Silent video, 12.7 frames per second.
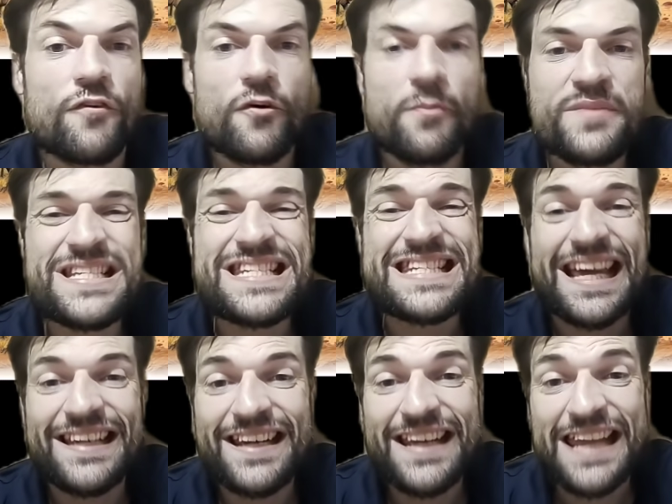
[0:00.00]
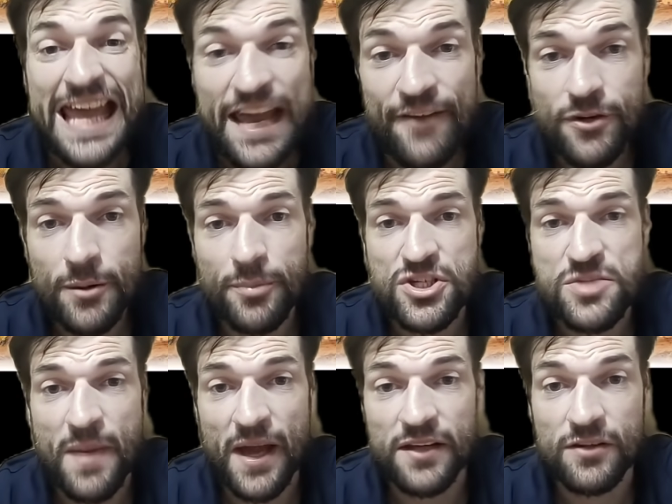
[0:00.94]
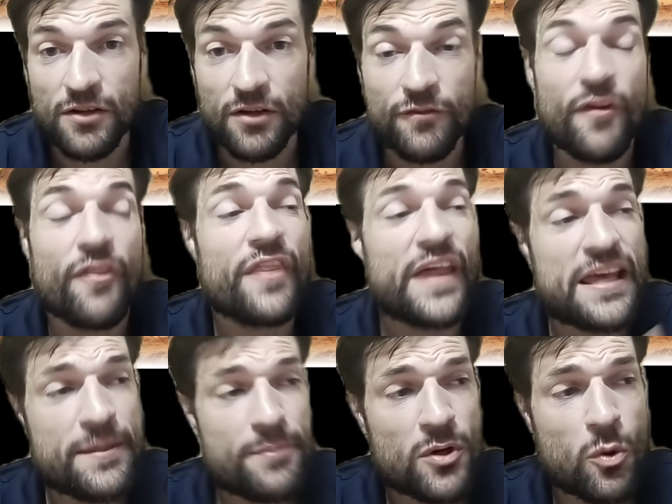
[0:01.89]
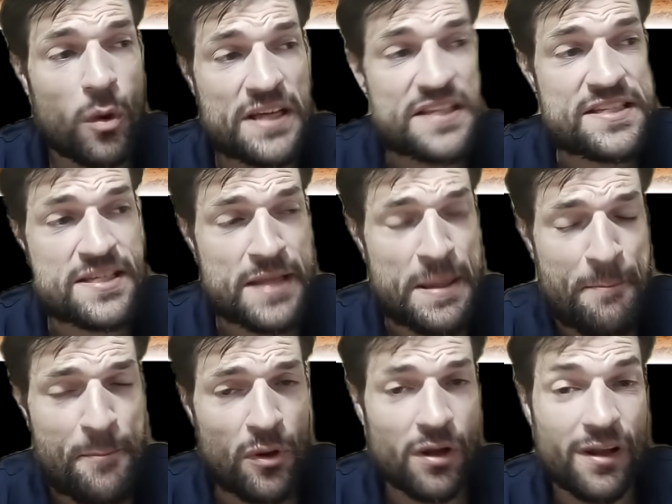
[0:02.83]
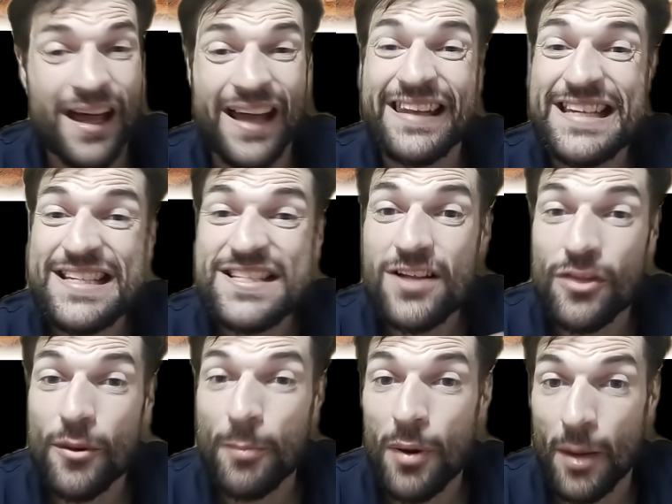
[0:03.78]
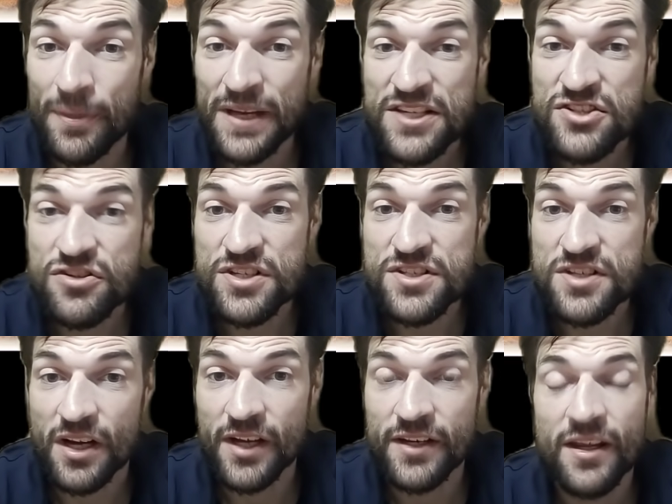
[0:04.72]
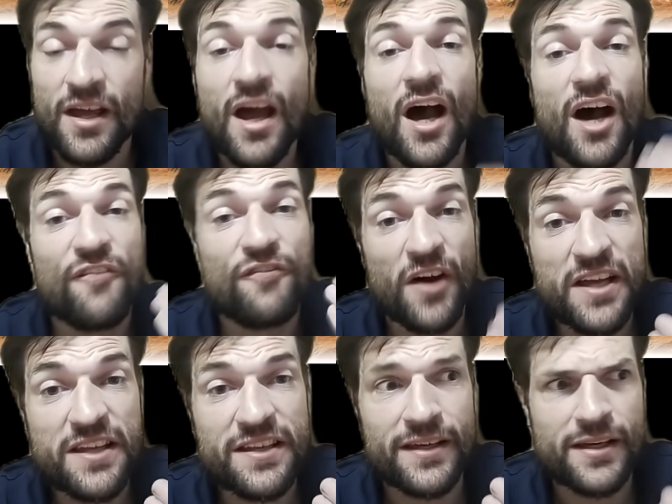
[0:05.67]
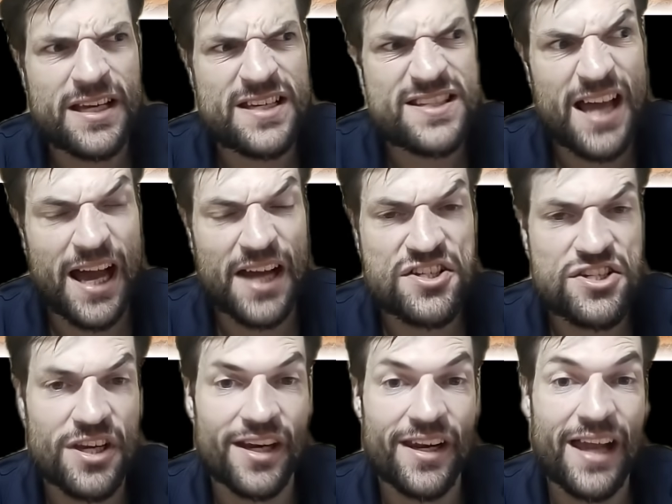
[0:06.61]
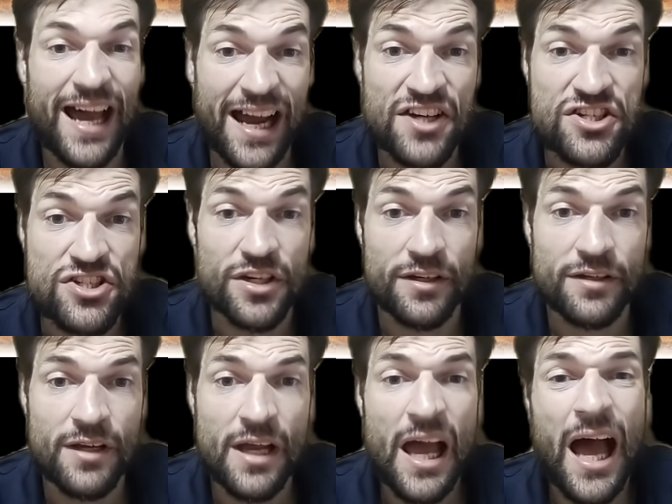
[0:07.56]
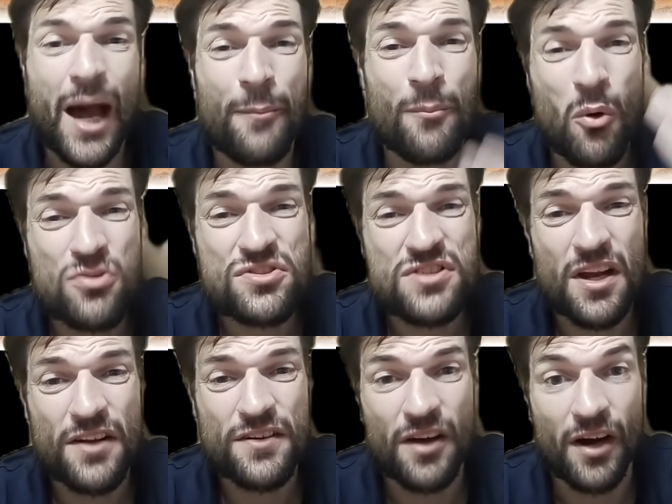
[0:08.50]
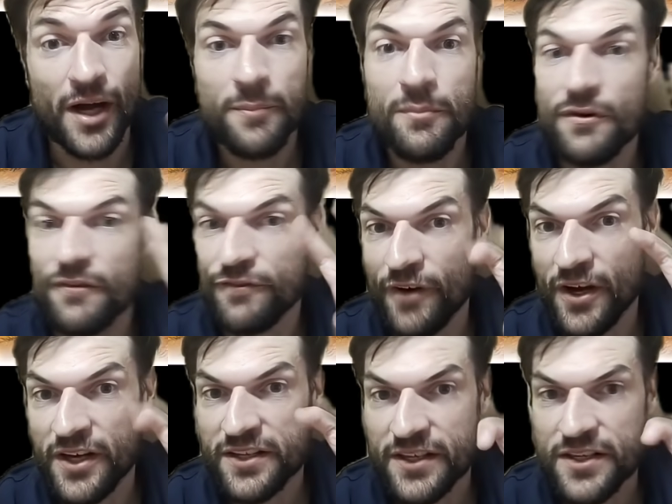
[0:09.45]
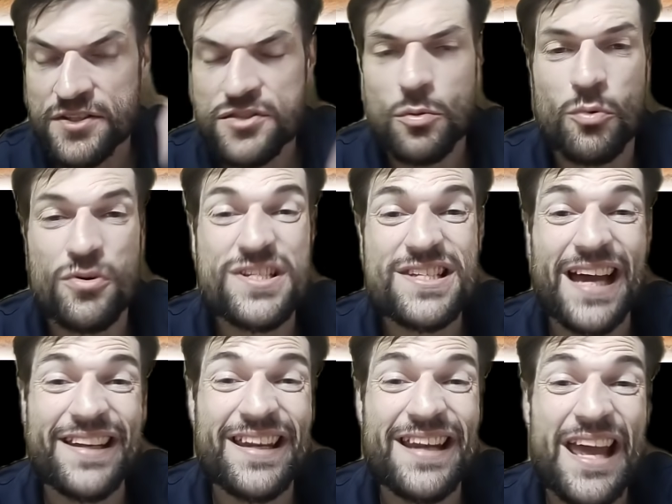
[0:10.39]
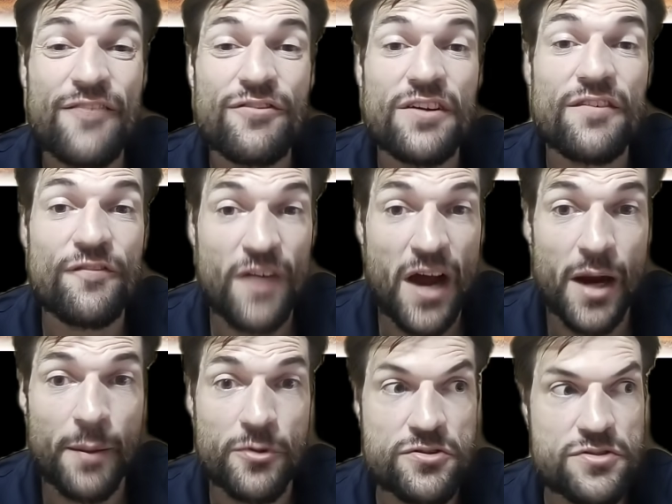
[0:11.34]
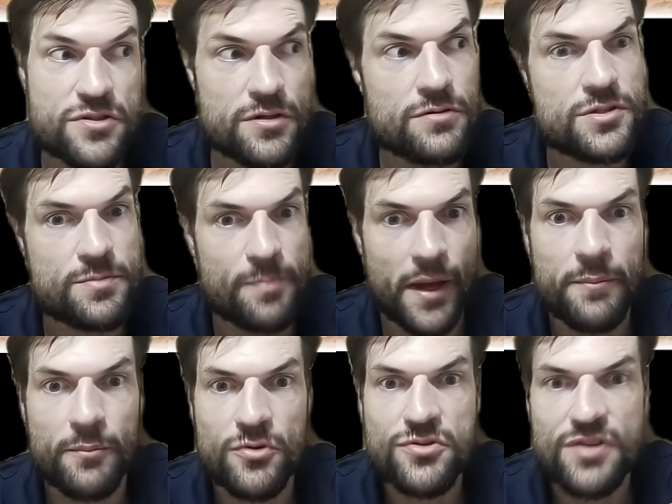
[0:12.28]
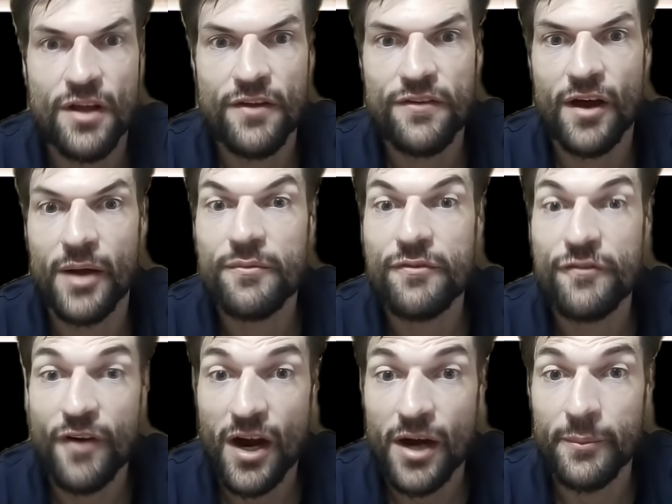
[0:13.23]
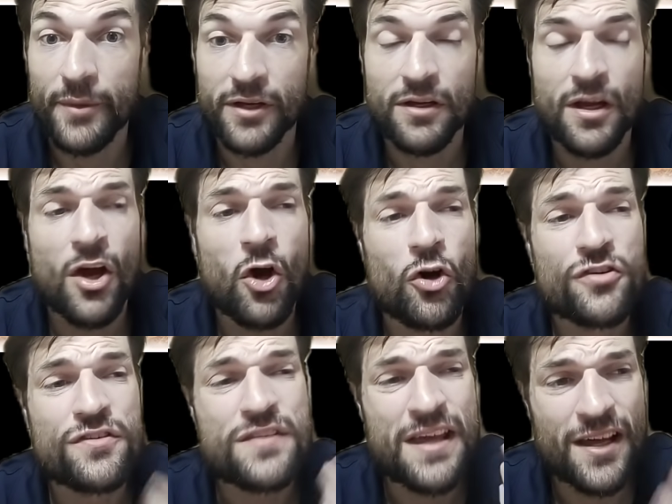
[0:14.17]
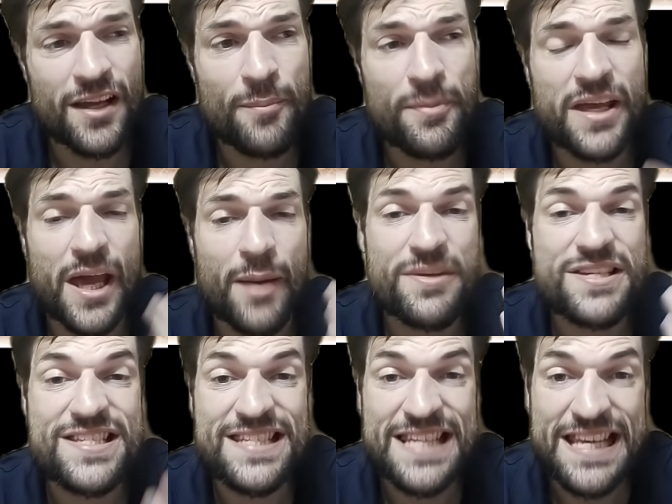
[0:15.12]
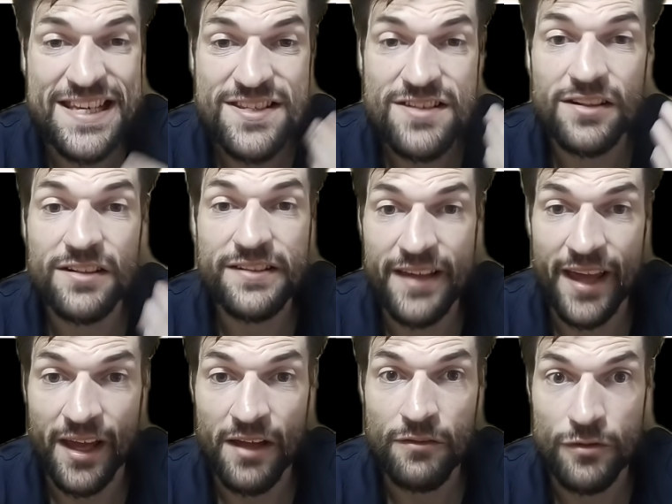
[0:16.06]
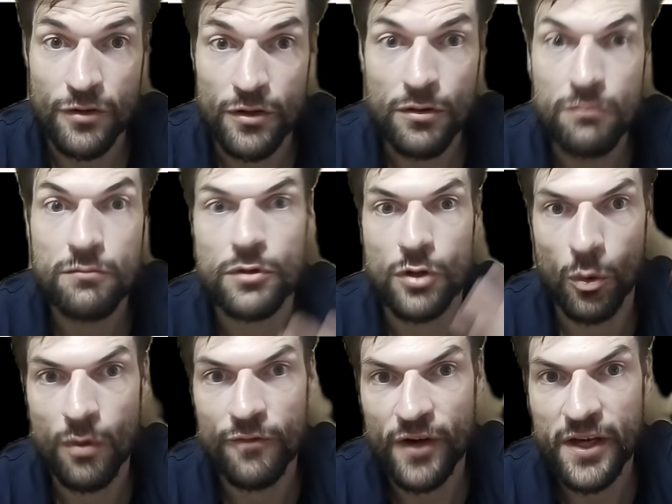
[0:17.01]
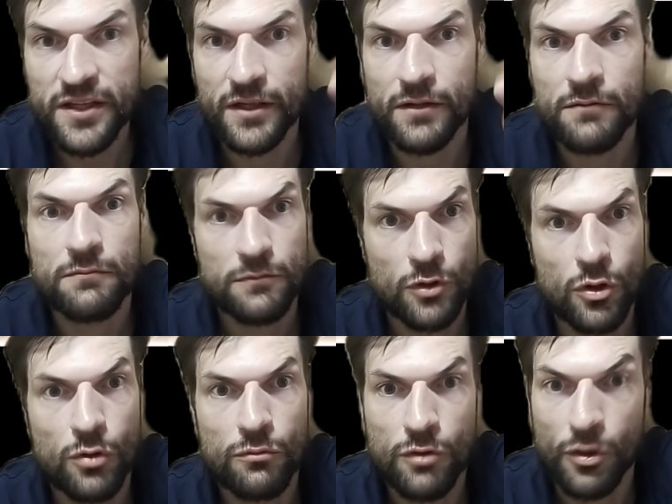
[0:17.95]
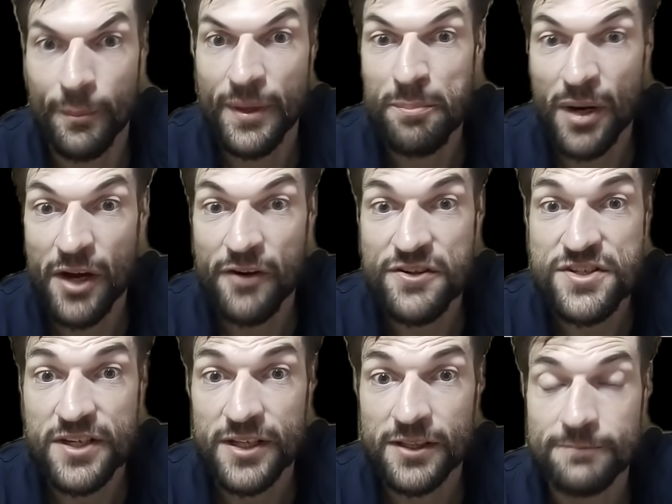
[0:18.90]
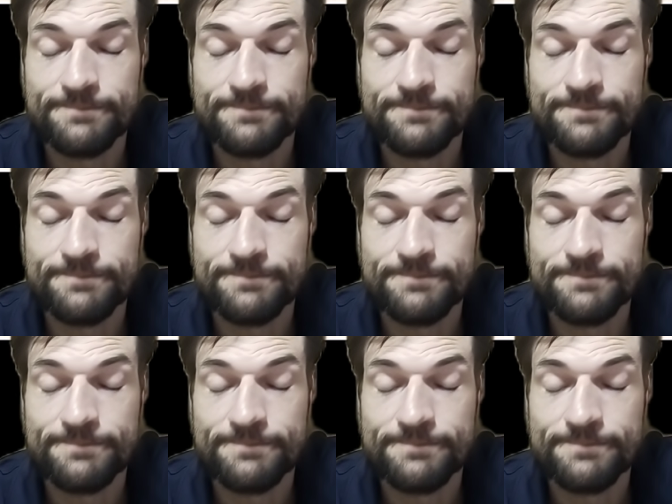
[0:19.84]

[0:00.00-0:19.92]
from a Scandinavian perspective, they keep it quite simple, at least on the pop history side. A Viking is actually an action, and most of the time, Vikings were Scandinavian farmers who spent most of the time farming until it became a seasonal thing to go a Viking, commit piracy.